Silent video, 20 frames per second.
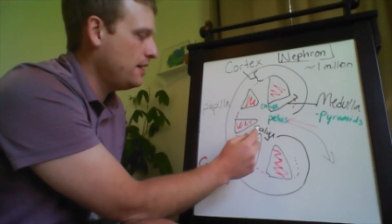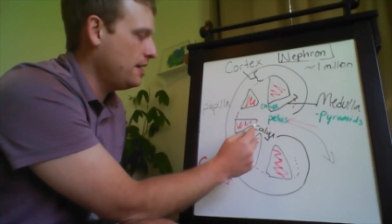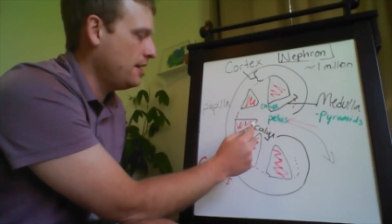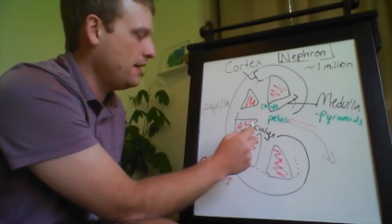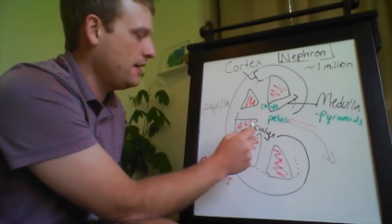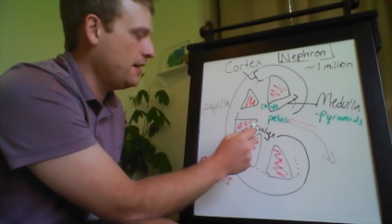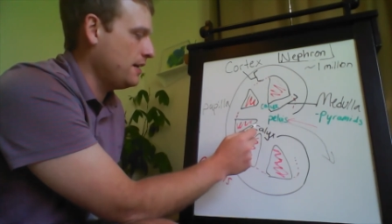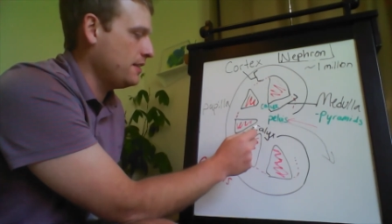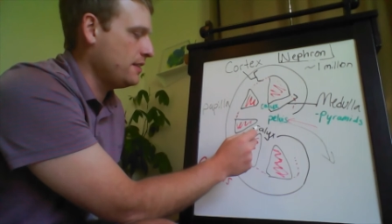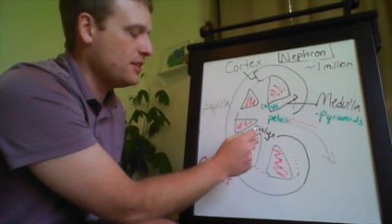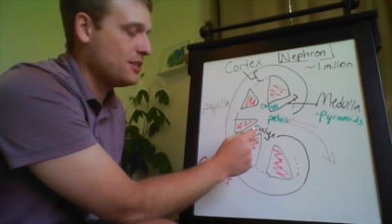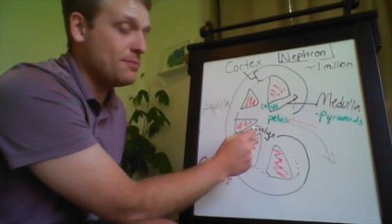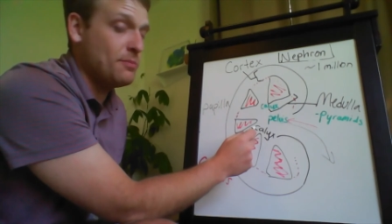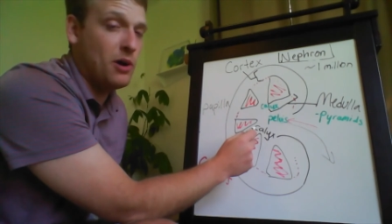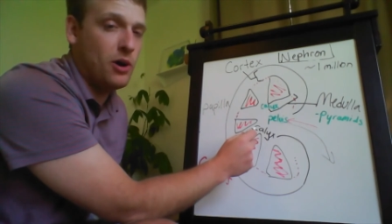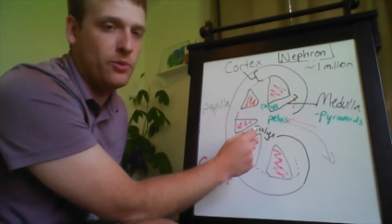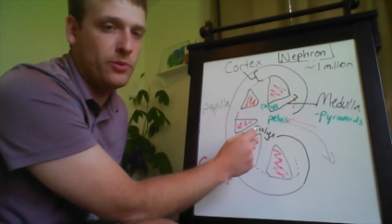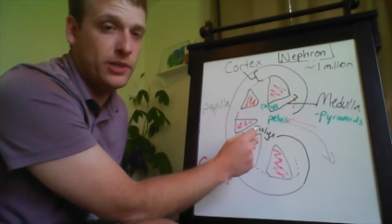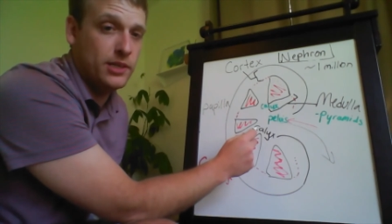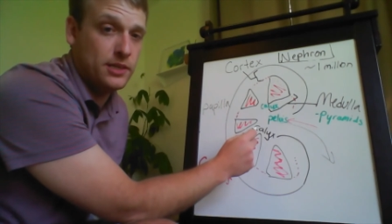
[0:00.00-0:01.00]
The
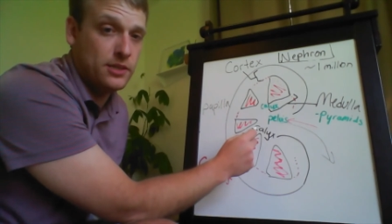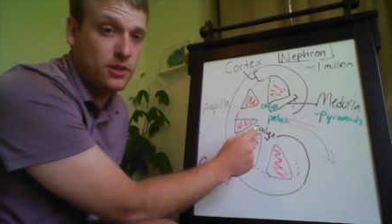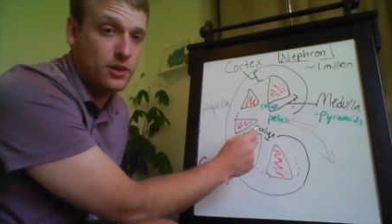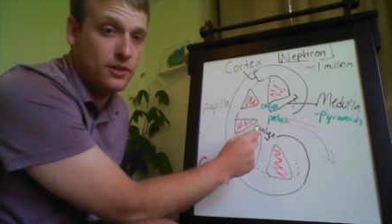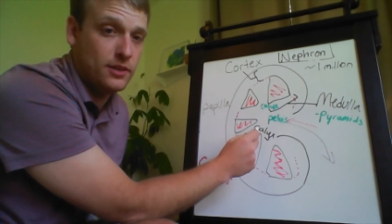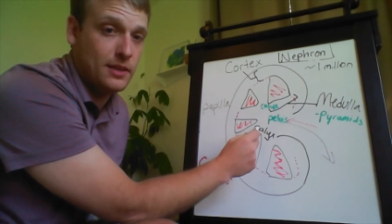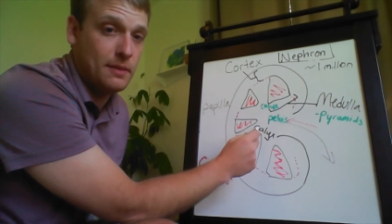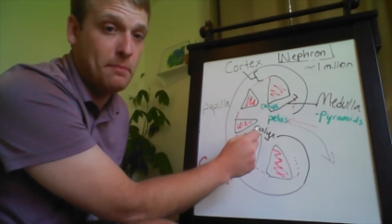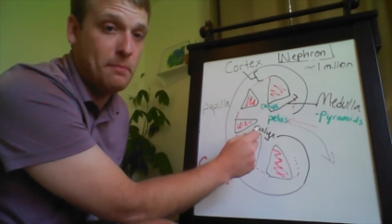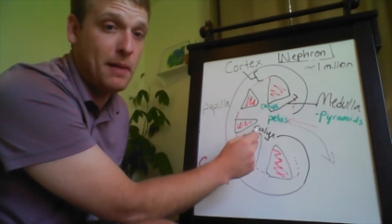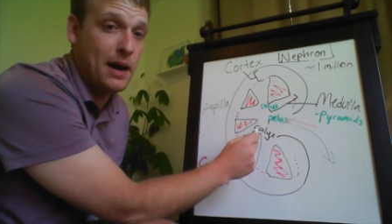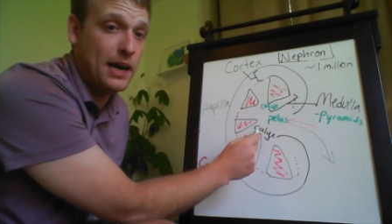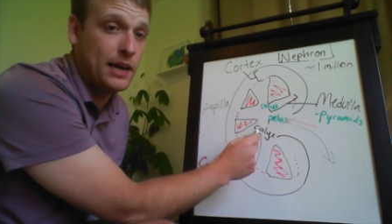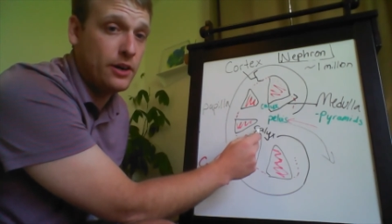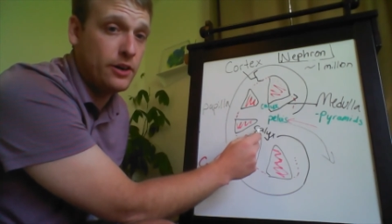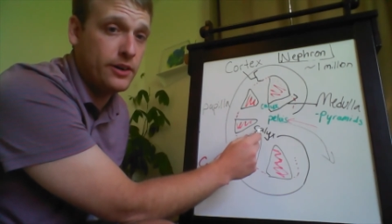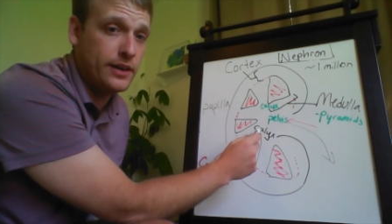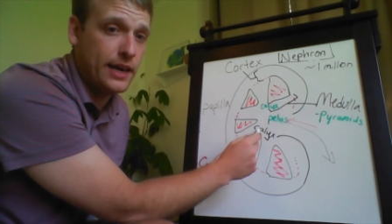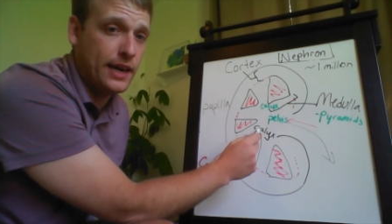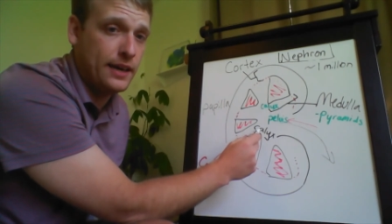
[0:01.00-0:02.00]
small one is called the
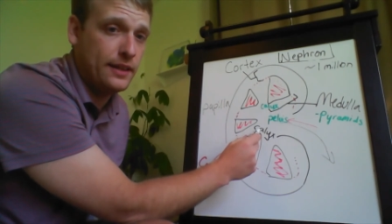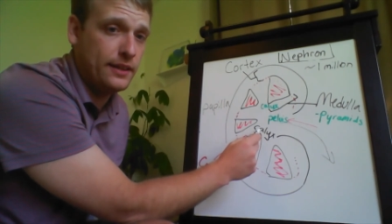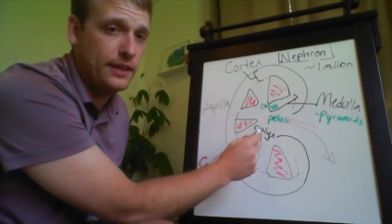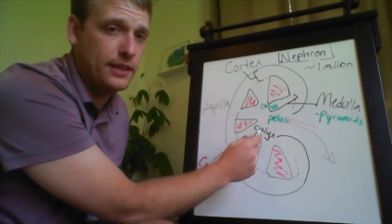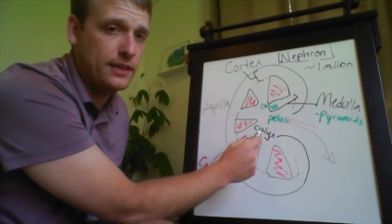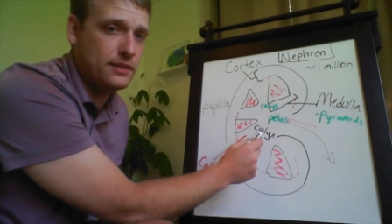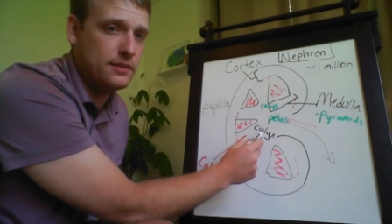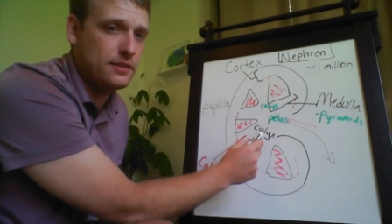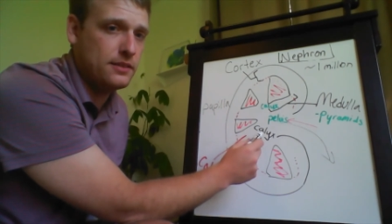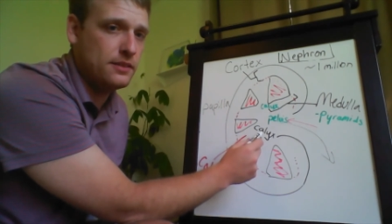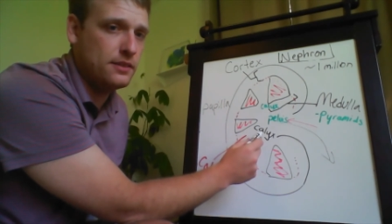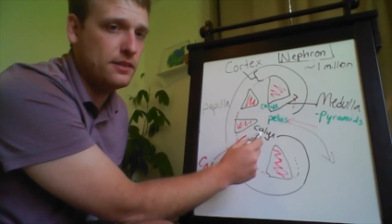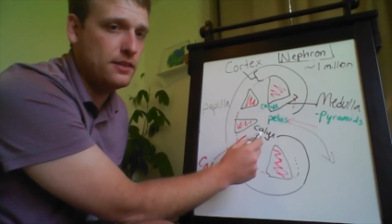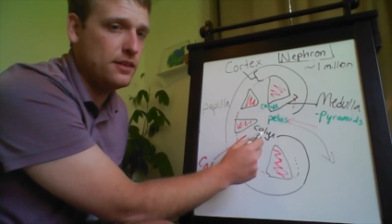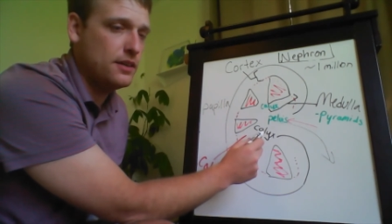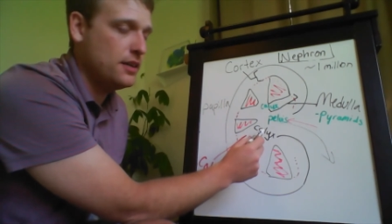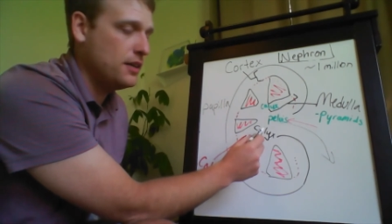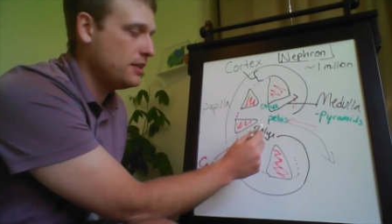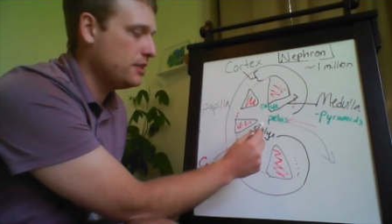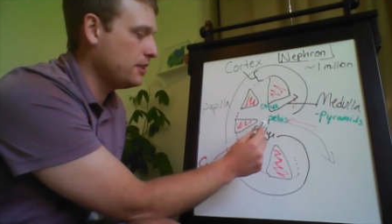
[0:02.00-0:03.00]
minor calyx,
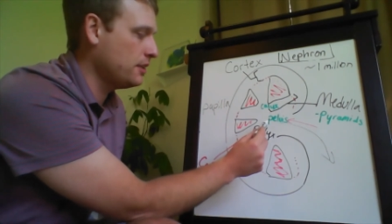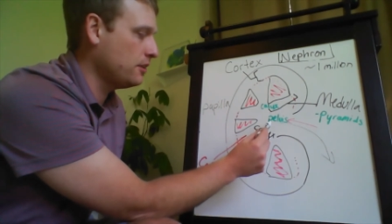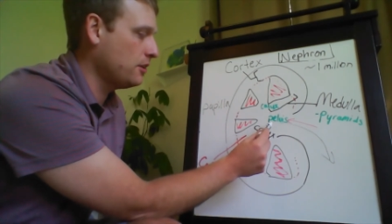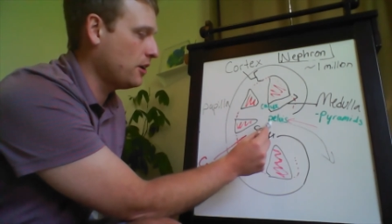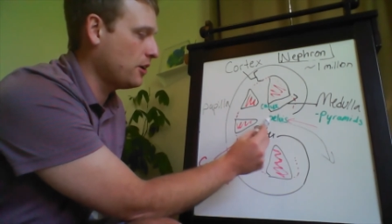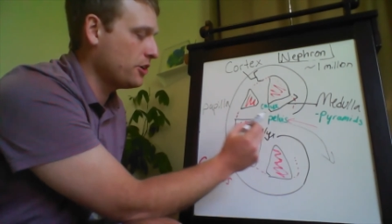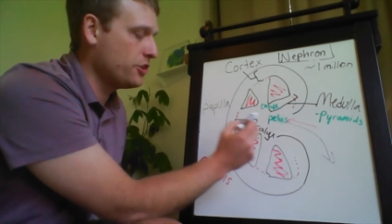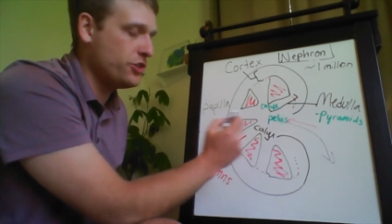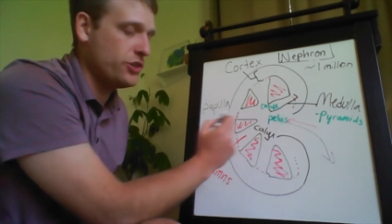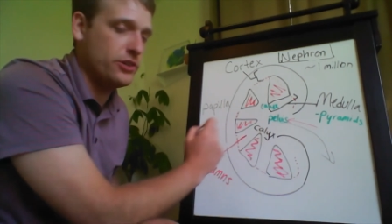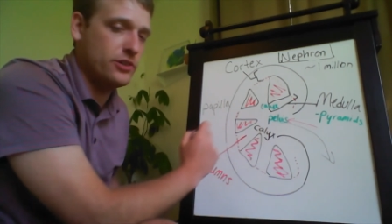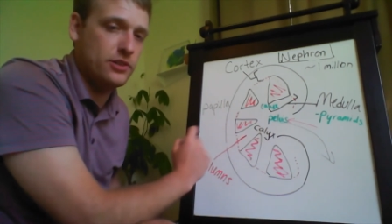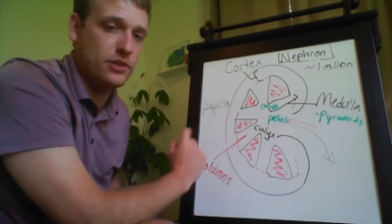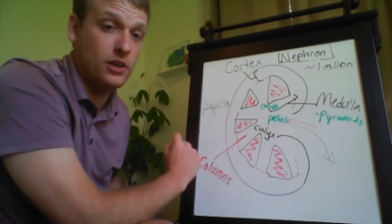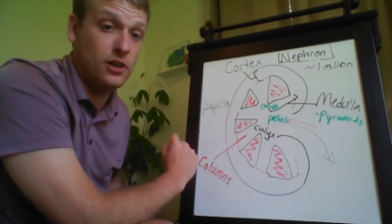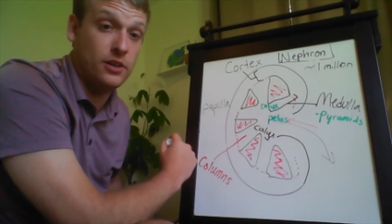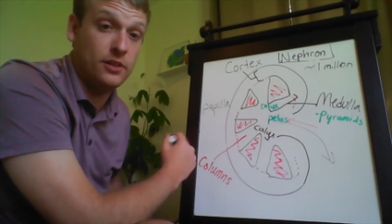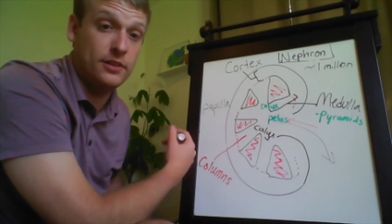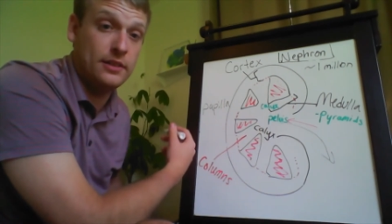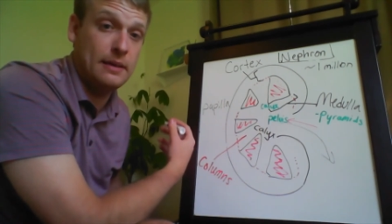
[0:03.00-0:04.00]
the larger
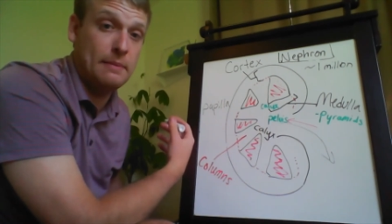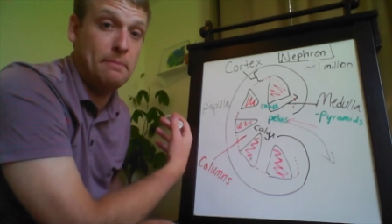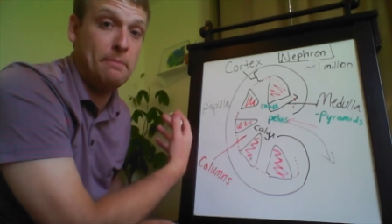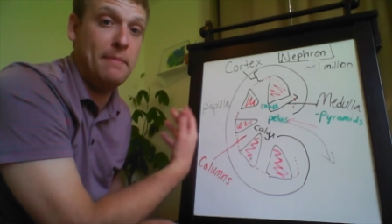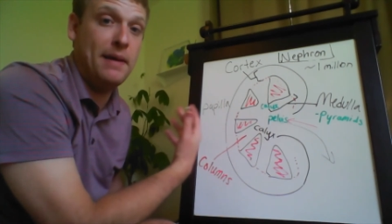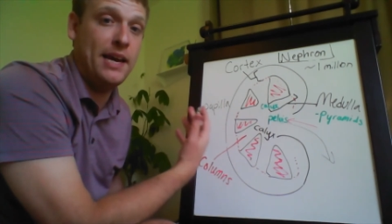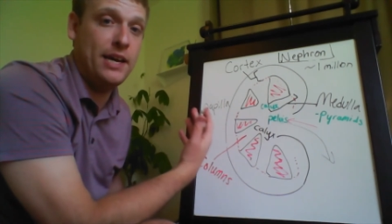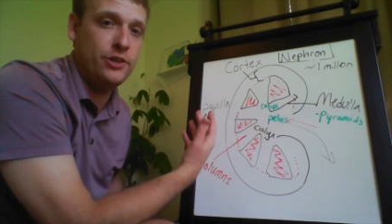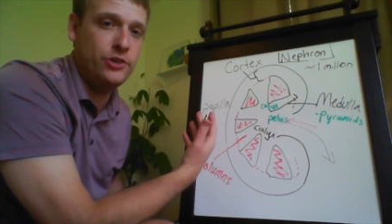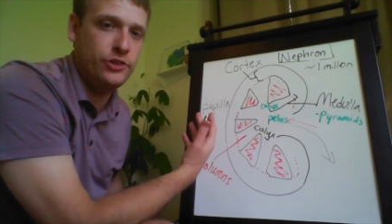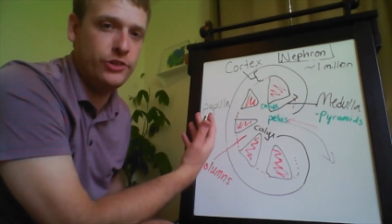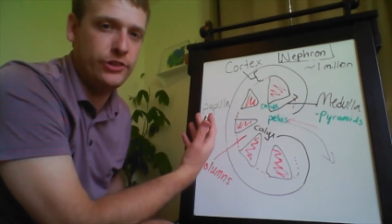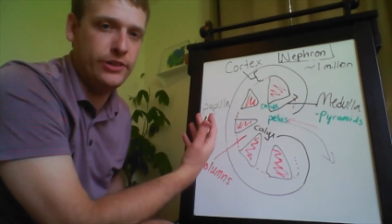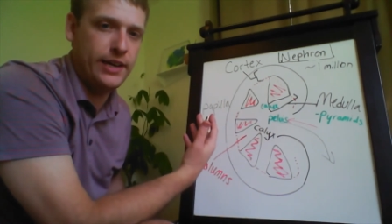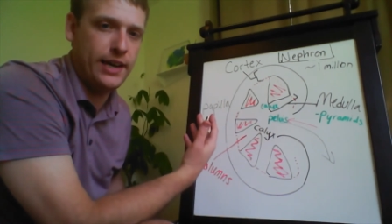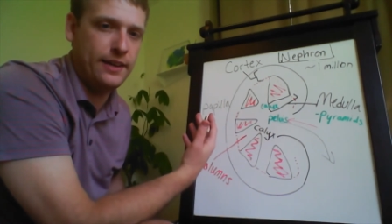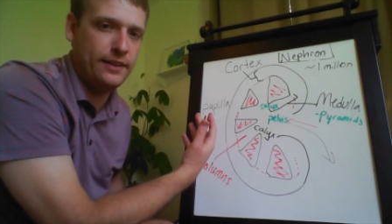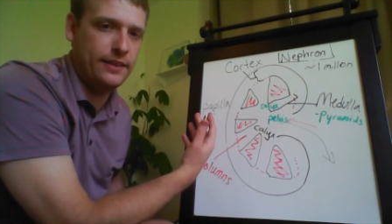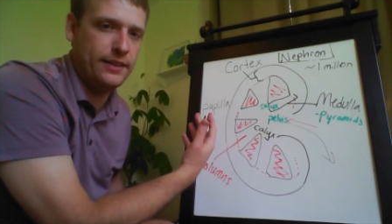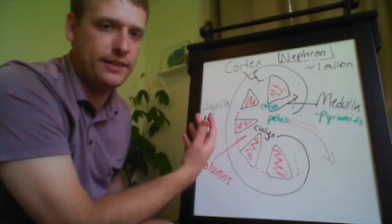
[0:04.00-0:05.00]
called the major
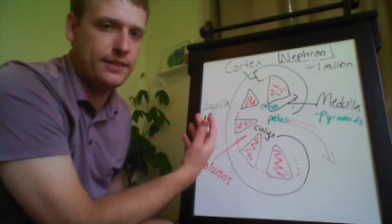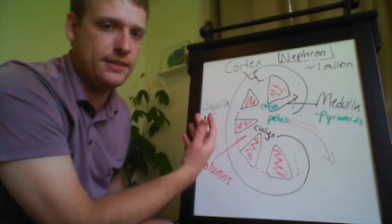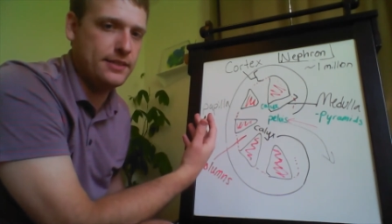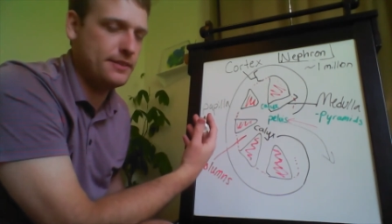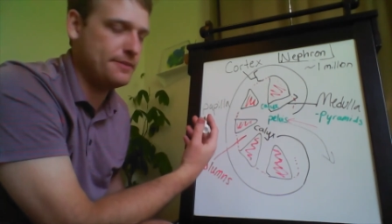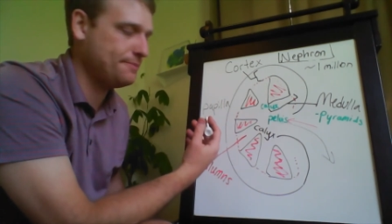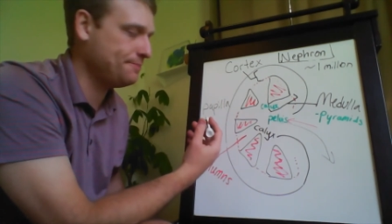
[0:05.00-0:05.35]
calyx.